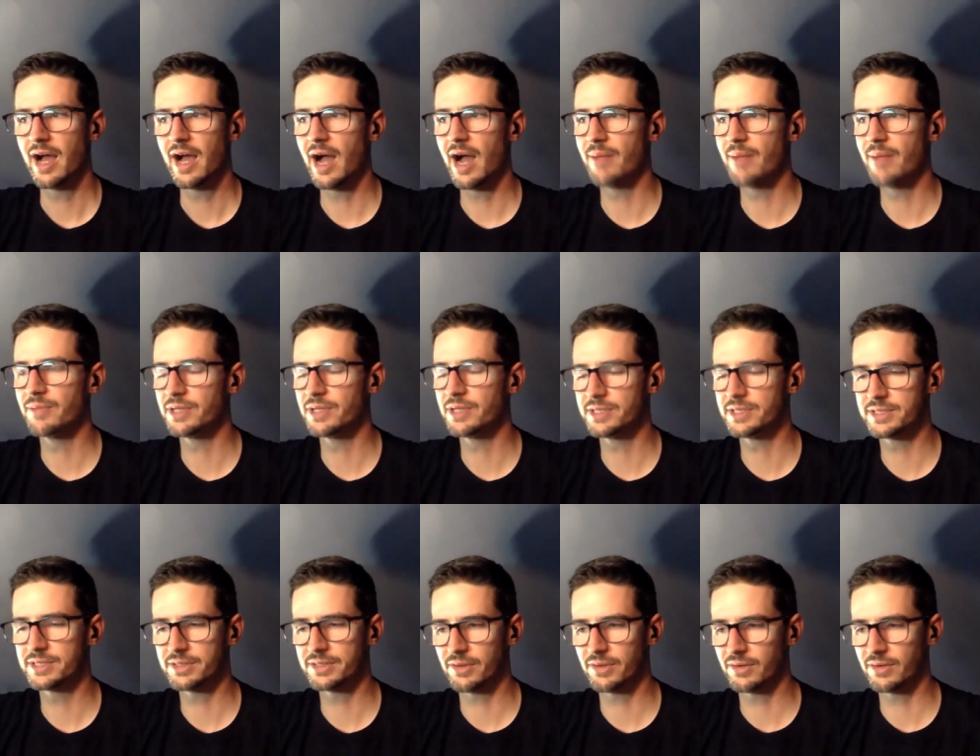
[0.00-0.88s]
I'm
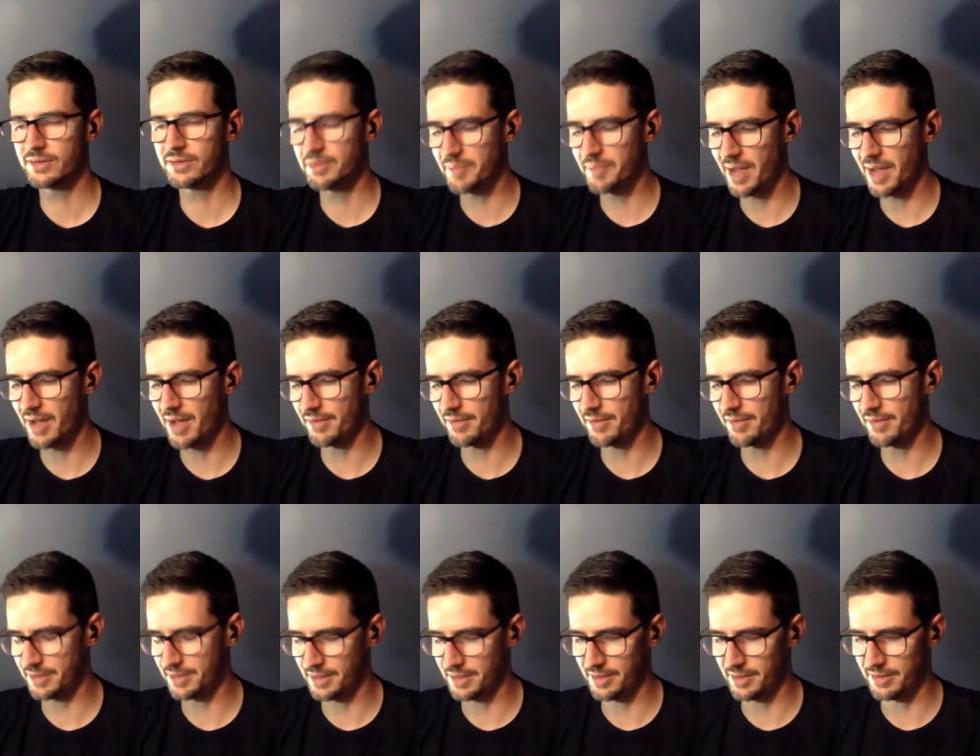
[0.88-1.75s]
concerned
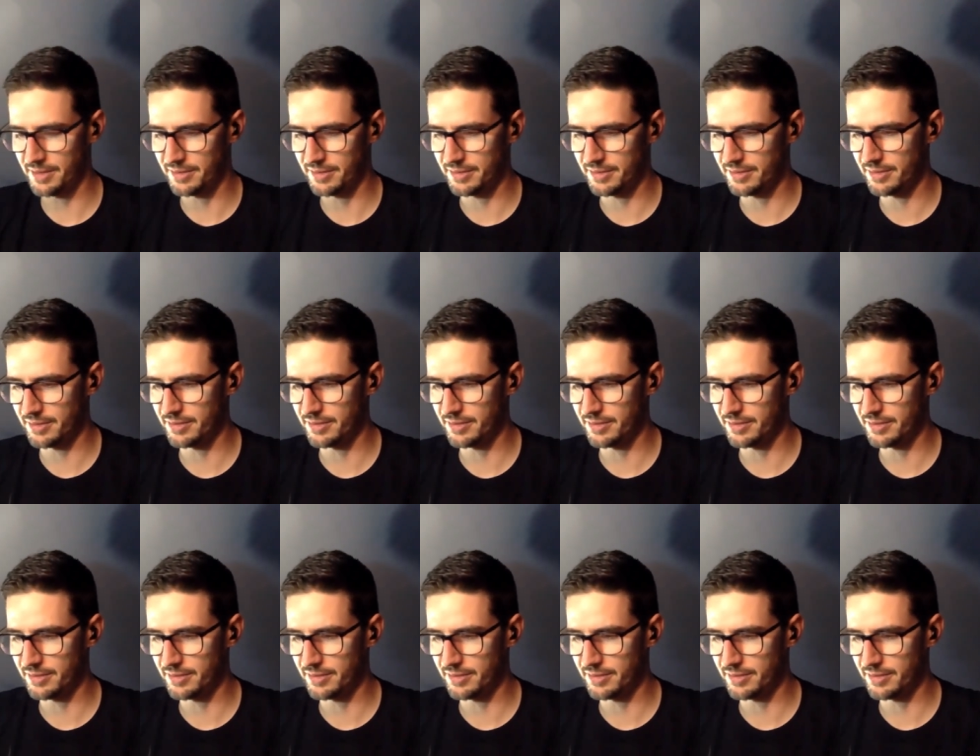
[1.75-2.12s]
about the